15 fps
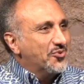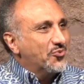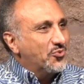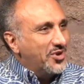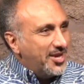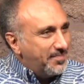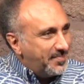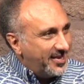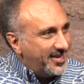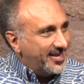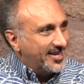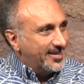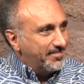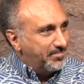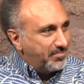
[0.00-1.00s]

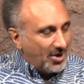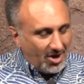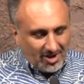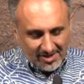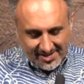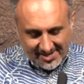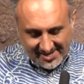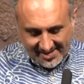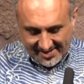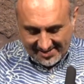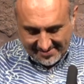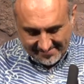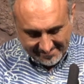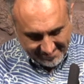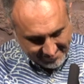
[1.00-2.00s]
weeping and bawling.
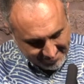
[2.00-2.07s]
And